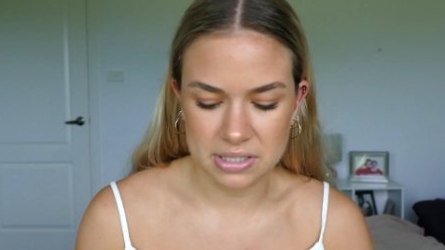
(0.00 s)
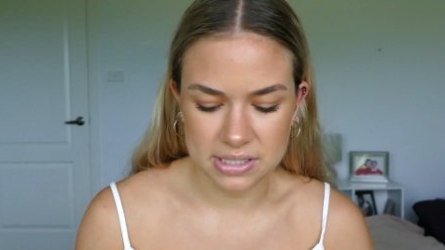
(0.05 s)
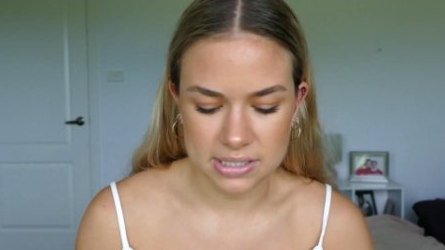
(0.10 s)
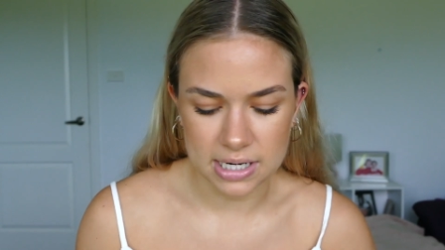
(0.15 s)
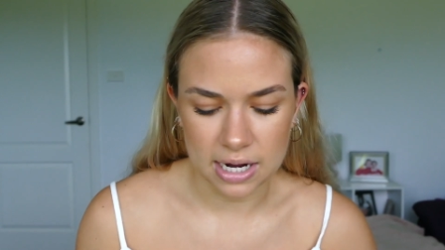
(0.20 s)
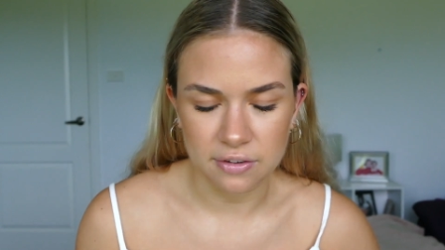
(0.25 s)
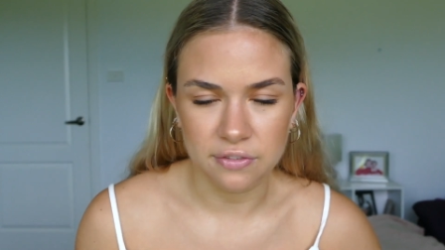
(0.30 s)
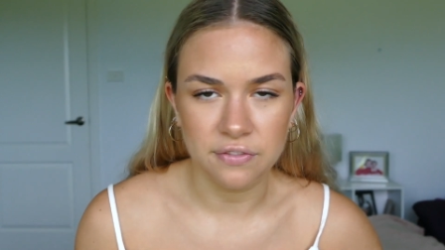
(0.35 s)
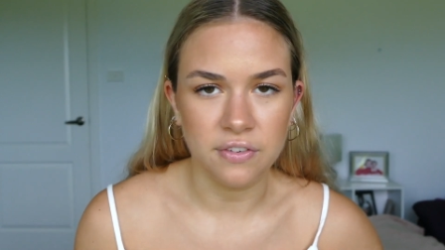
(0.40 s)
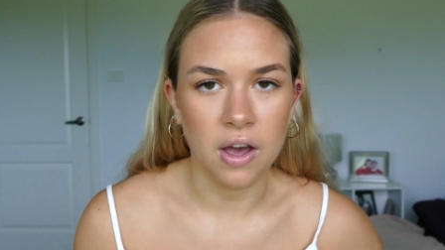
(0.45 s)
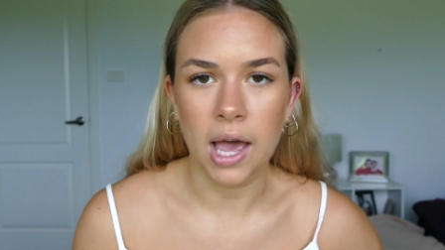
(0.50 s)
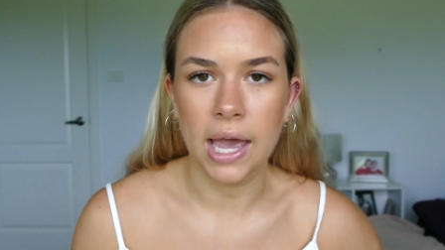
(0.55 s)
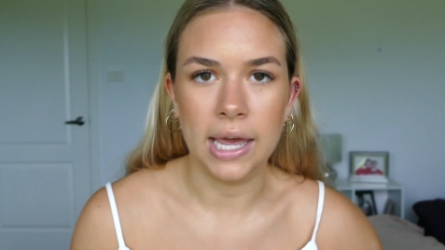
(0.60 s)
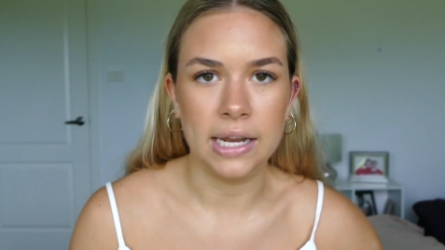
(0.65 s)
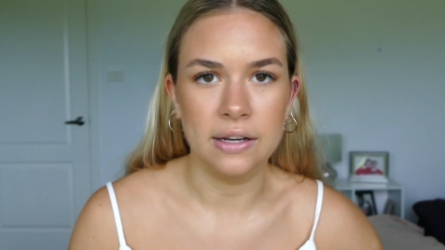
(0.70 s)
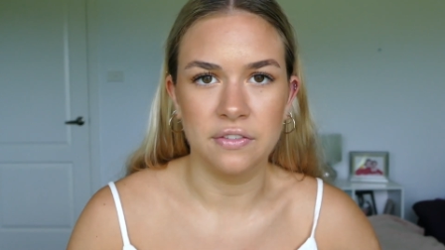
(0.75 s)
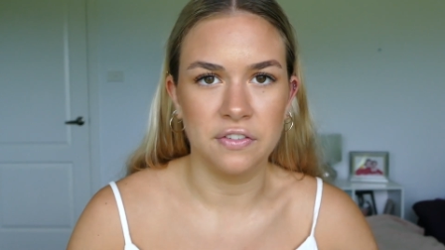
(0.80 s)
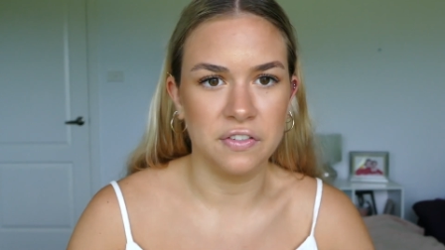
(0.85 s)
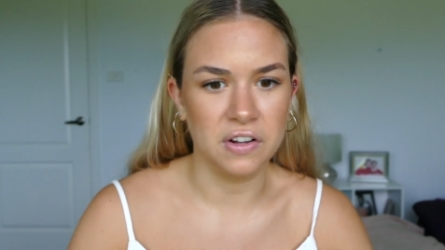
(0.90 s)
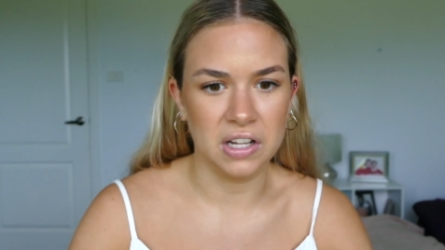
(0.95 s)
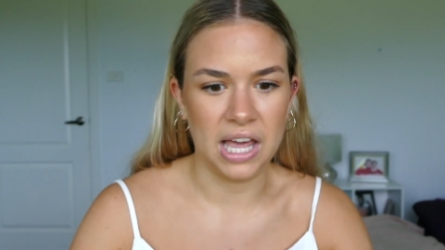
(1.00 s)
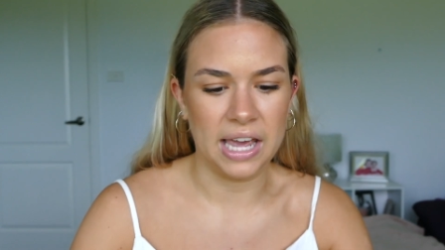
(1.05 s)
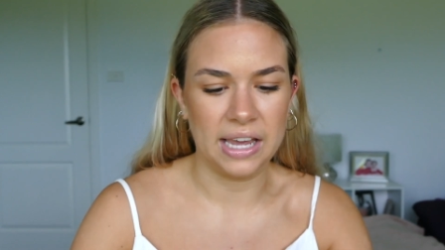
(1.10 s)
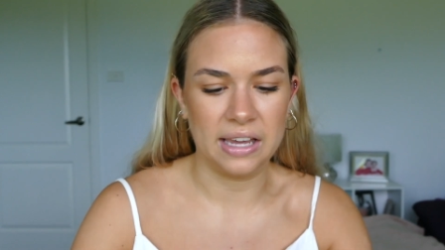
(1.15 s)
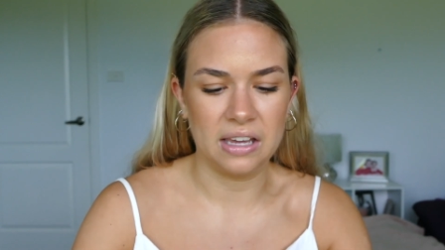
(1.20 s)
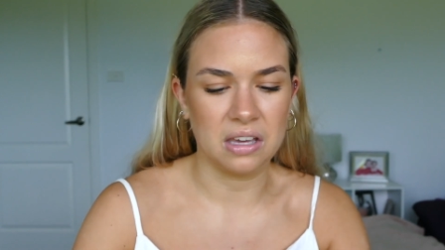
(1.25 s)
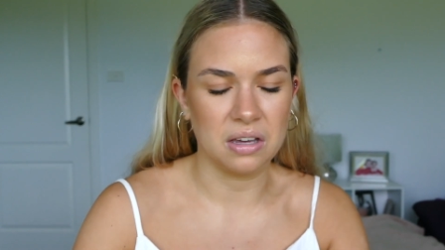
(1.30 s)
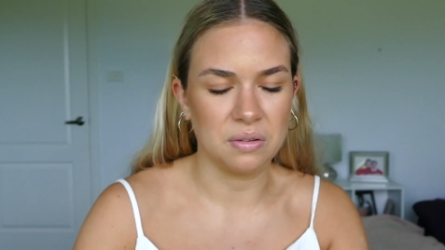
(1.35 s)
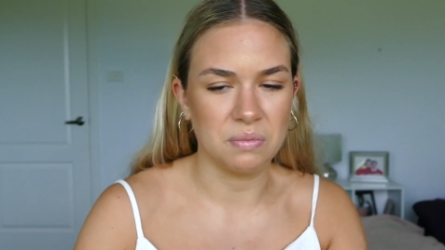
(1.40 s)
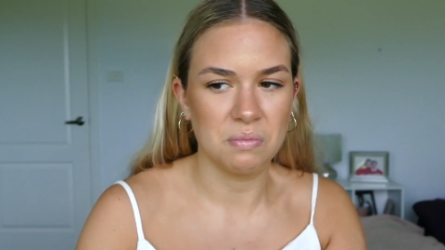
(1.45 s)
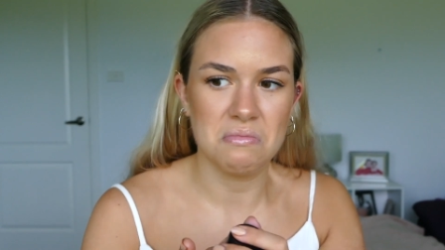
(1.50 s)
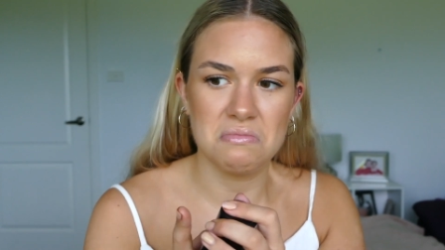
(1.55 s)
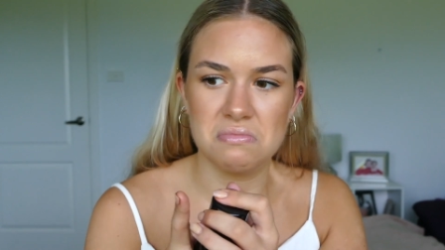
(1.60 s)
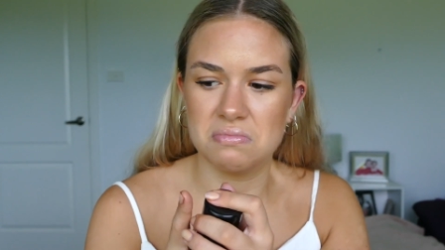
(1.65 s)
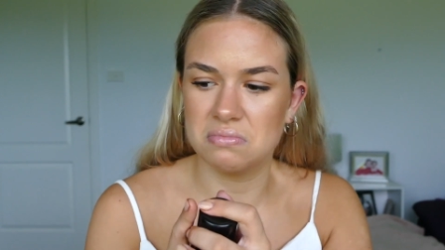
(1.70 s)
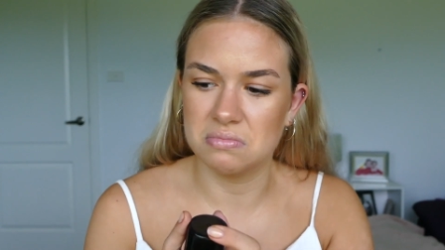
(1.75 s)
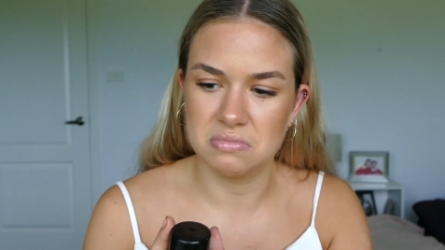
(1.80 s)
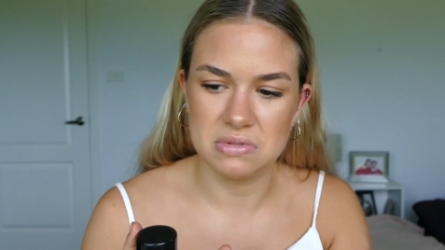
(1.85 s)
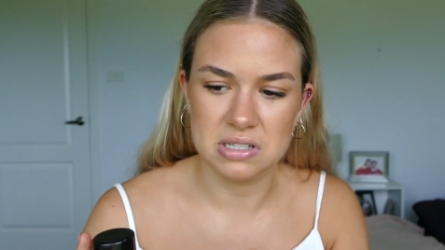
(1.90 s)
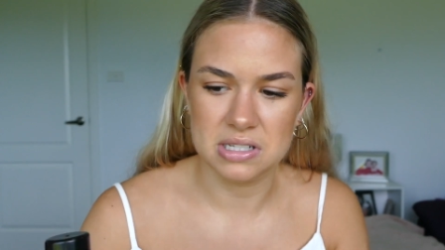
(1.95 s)
stay fine for like
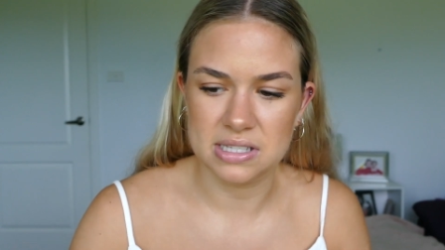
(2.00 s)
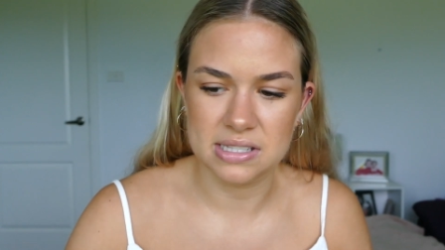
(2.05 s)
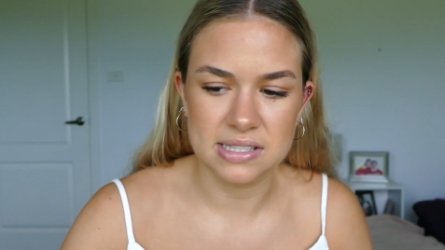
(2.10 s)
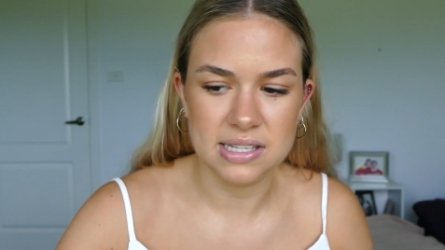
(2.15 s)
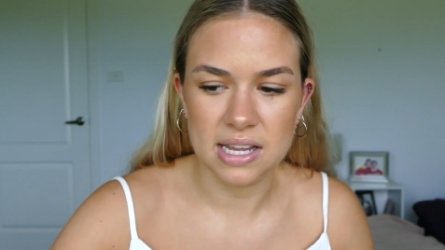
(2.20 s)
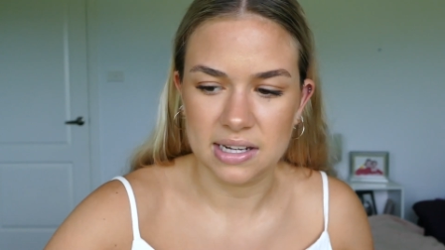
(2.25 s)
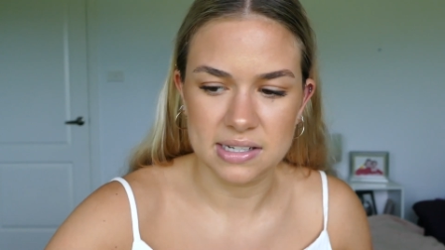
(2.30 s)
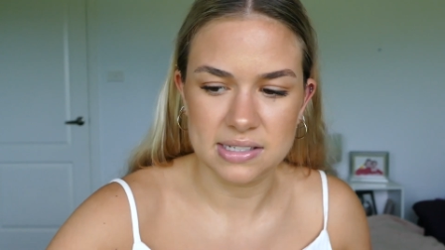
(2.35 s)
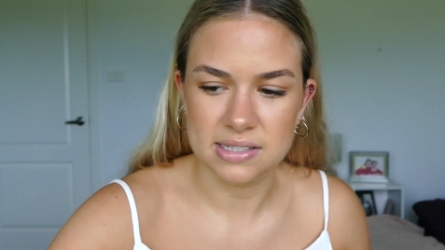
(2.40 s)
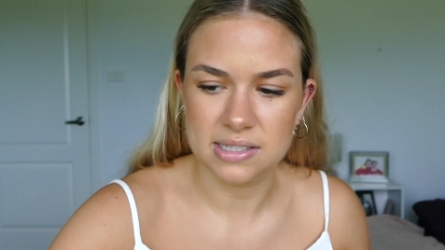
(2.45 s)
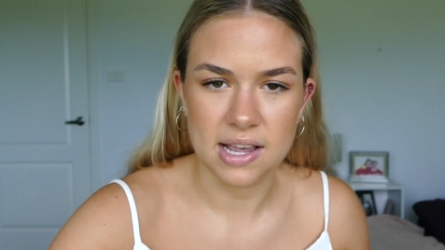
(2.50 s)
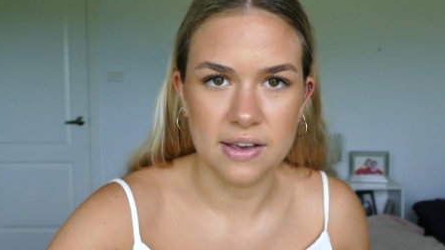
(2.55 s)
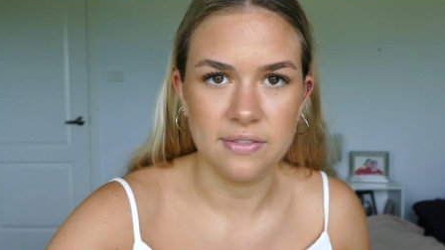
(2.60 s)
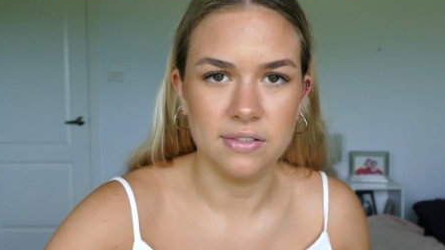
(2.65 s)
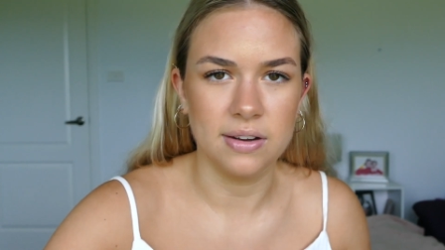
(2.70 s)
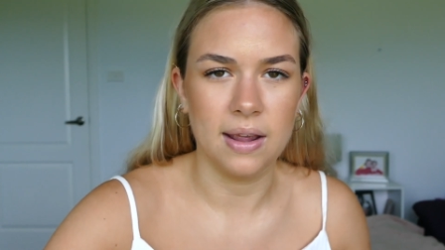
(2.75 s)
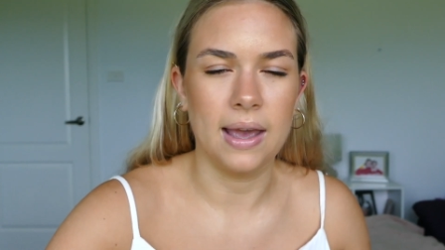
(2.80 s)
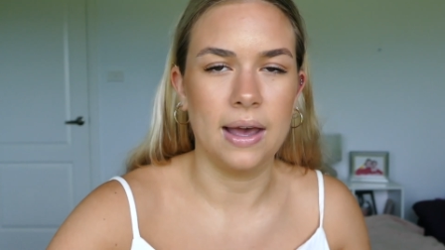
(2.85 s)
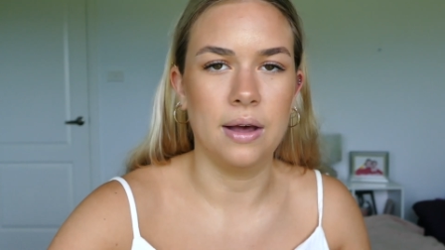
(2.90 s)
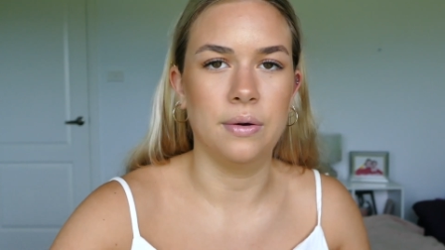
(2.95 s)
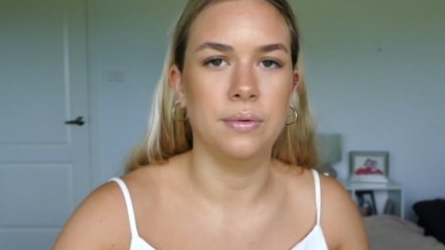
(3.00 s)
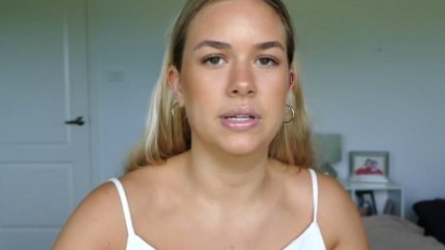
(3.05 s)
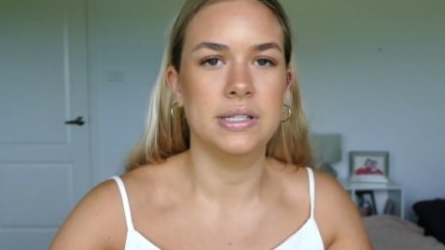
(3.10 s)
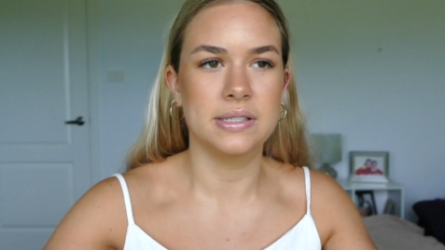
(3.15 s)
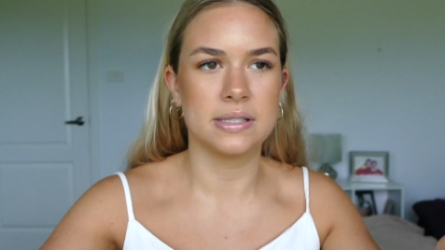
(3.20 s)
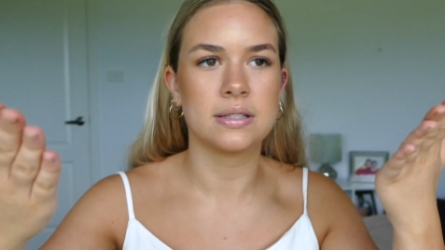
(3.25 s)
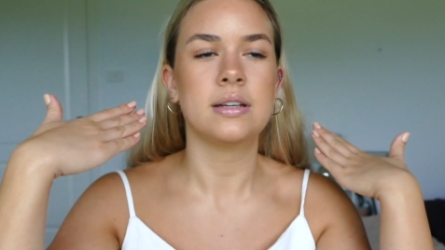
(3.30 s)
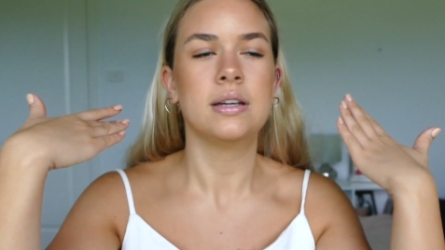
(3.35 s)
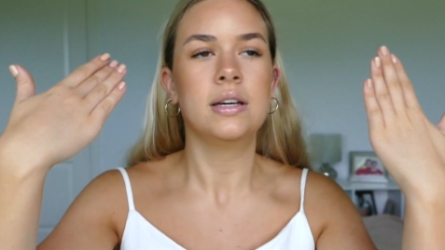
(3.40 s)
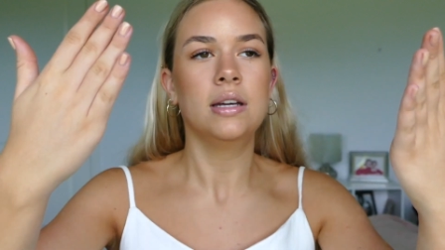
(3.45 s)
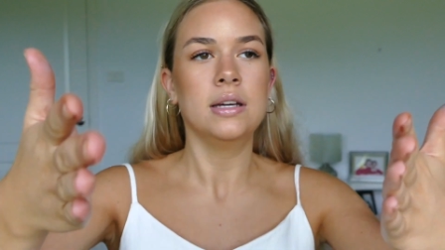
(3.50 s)
6-7 hours,